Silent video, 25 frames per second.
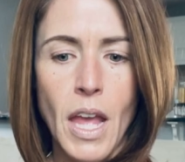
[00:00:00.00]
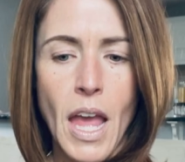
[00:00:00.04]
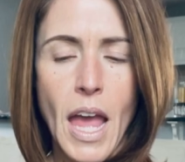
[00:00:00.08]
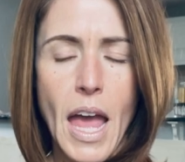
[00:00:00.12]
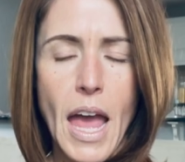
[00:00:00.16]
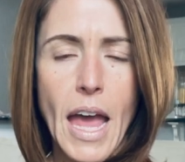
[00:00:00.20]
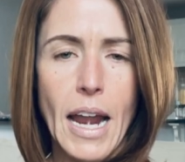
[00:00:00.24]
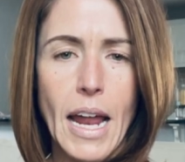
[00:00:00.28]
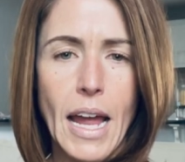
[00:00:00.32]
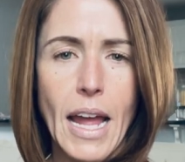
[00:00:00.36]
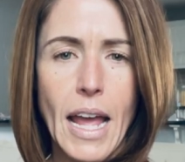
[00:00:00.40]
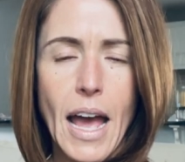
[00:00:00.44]

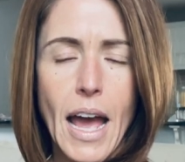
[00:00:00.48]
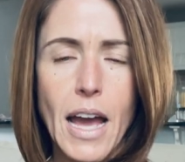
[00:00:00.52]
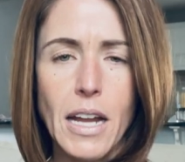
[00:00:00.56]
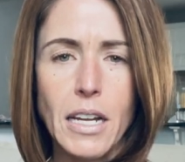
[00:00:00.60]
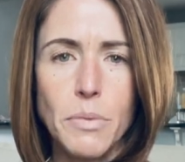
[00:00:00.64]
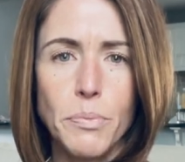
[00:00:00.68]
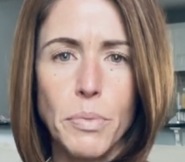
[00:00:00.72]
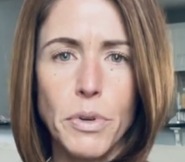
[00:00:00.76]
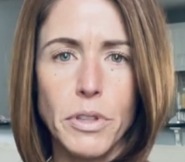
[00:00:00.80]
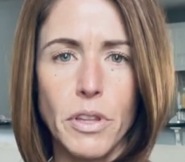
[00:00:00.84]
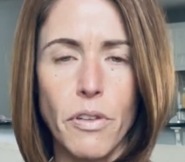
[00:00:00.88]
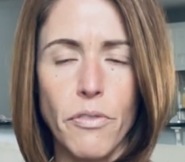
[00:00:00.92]
And I had to
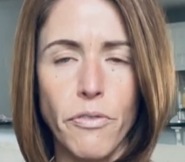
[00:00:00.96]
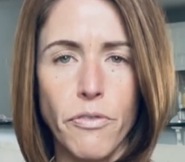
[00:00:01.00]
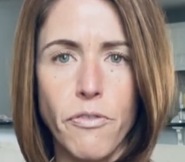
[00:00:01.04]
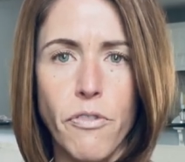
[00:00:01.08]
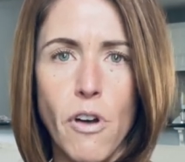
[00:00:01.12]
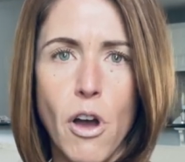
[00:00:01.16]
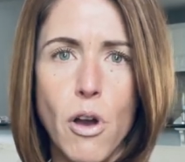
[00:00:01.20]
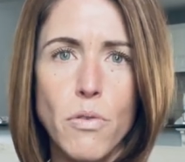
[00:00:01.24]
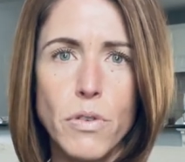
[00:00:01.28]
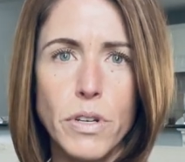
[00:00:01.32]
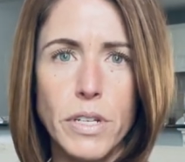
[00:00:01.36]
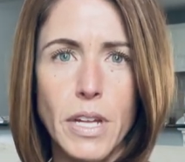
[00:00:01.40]
put the
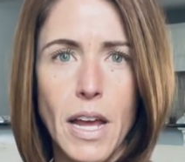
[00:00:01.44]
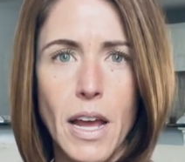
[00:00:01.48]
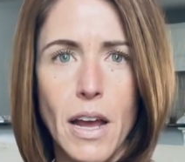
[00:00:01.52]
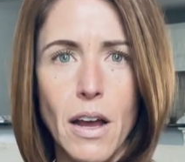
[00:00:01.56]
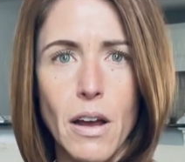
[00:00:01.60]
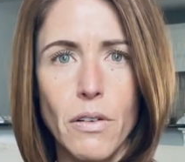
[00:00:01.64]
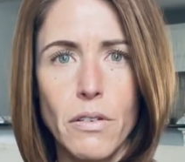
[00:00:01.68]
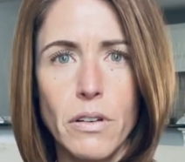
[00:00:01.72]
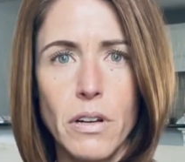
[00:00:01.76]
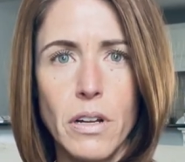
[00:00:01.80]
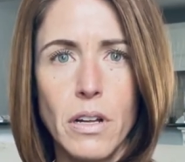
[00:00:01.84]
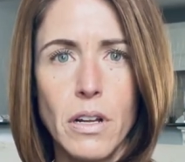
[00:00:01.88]
phone
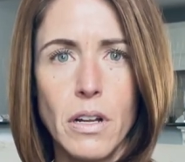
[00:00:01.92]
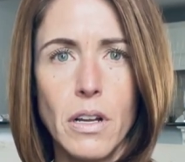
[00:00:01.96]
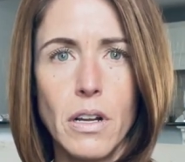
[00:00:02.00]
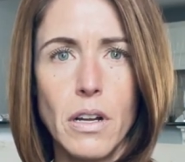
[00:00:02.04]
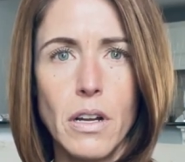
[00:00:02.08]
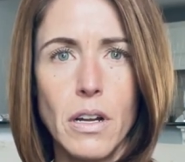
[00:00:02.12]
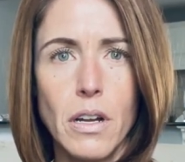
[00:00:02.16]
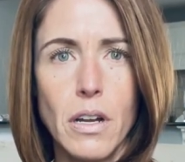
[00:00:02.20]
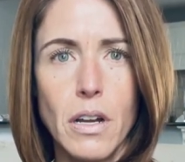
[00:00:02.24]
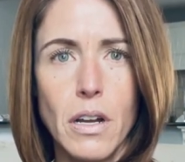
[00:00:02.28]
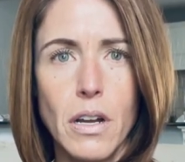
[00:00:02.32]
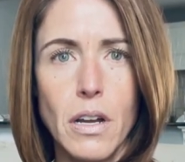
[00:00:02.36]
down
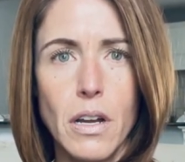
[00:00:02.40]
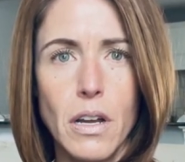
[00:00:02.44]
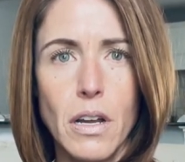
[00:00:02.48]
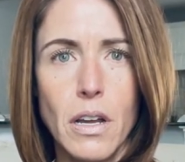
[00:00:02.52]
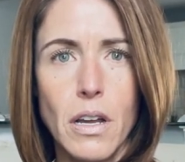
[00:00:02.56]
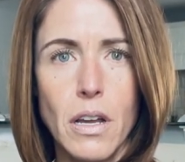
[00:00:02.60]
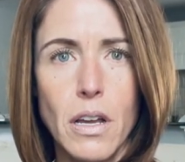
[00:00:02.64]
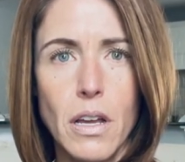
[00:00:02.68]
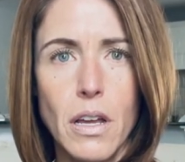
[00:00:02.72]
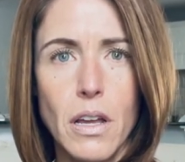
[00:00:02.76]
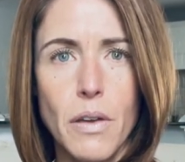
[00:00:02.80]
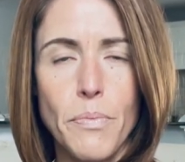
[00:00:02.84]

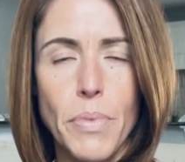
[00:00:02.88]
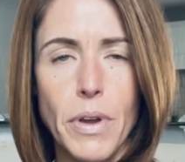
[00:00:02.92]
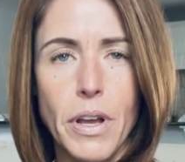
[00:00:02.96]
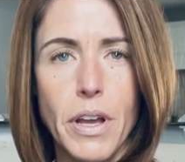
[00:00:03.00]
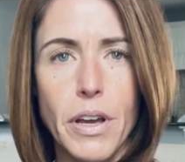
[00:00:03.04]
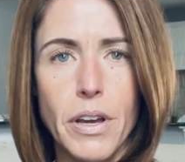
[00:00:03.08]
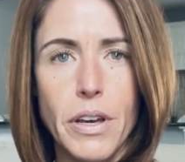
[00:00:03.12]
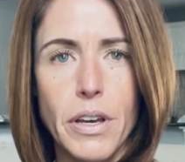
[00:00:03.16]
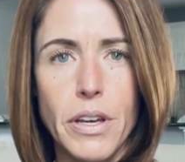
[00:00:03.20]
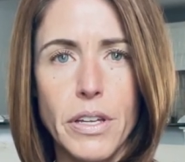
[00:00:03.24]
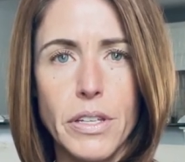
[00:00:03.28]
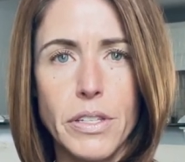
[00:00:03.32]

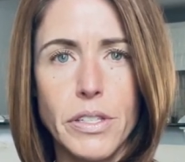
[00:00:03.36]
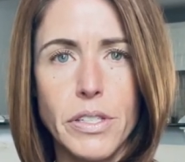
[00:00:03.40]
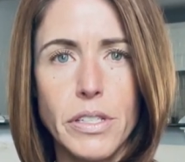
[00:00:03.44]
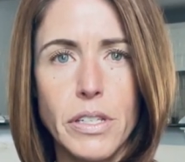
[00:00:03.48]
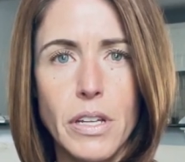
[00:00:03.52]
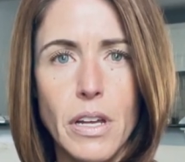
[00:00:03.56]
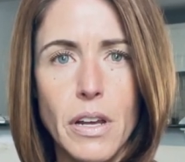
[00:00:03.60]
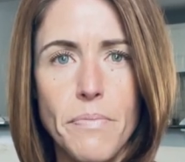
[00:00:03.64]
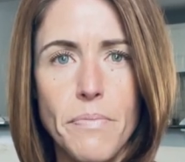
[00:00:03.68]
because